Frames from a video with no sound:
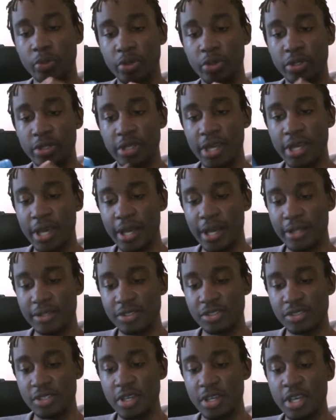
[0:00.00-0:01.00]
But yeah,
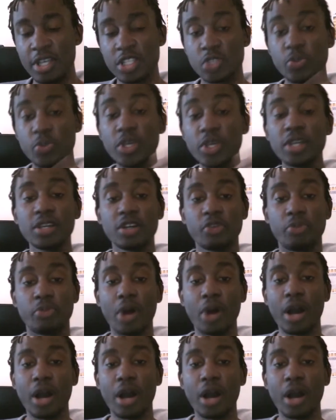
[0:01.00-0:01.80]
let's see. Speaking of